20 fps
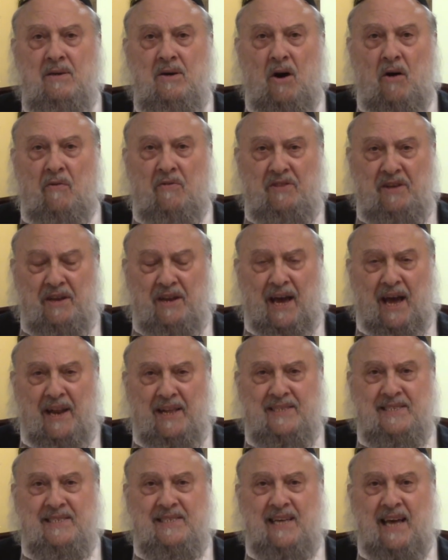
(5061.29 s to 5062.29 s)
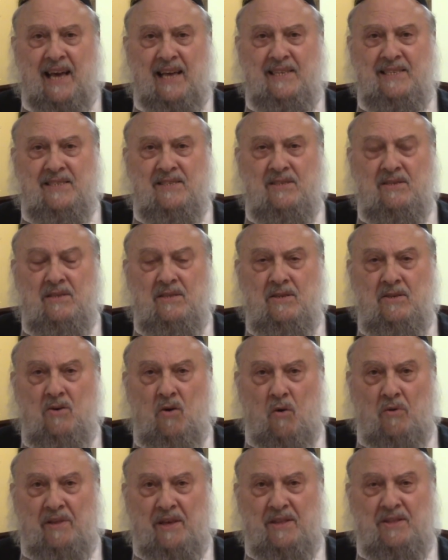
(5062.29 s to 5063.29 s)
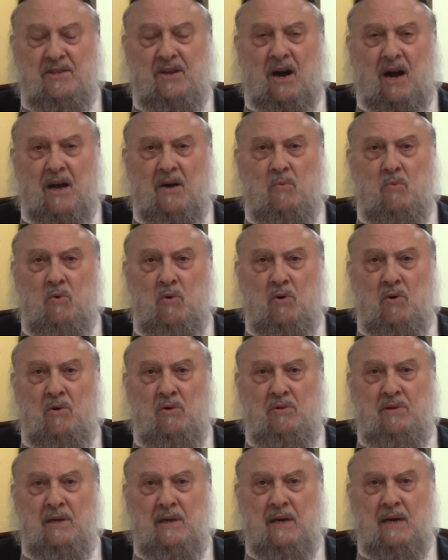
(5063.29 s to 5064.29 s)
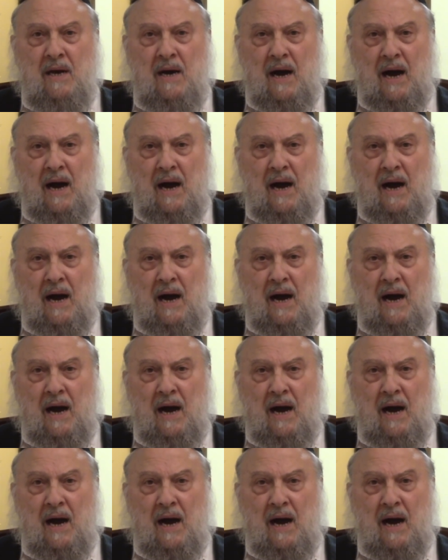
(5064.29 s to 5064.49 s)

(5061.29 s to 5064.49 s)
of the United States or the entire world,